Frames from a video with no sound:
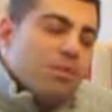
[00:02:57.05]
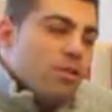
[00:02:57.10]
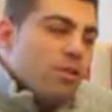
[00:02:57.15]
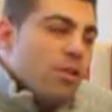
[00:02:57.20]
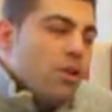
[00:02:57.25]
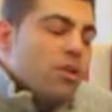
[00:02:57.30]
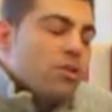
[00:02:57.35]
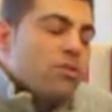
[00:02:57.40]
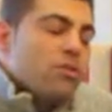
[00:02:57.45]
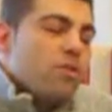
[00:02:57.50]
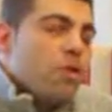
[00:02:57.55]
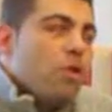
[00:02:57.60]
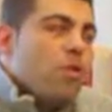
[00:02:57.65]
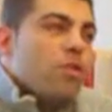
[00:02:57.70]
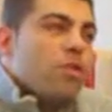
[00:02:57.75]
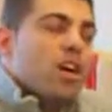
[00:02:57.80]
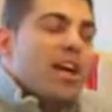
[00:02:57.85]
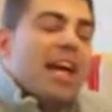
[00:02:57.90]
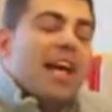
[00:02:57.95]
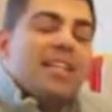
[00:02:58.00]
for
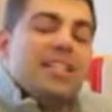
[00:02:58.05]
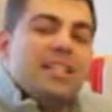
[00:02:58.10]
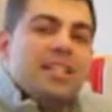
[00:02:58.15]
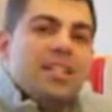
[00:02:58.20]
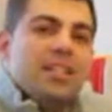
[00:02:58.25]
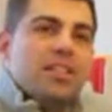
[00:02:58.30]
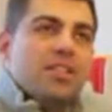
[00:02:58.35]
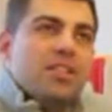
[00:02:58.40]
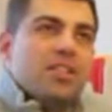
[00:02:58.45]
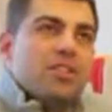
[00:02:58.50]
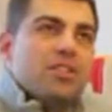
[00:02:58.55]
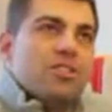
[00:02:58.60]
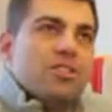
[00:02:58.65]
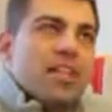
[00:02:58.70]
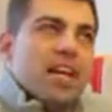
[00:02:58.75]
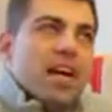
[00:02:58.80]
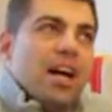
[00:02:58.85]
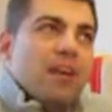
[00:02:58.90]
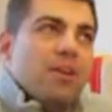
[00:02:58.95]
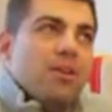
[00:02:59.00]
over 18
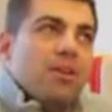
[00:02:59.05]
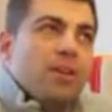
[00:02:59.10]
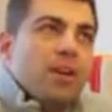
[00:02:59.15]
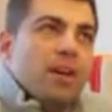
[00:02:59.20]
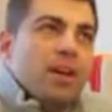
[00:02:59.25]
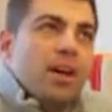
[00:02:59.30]
years now,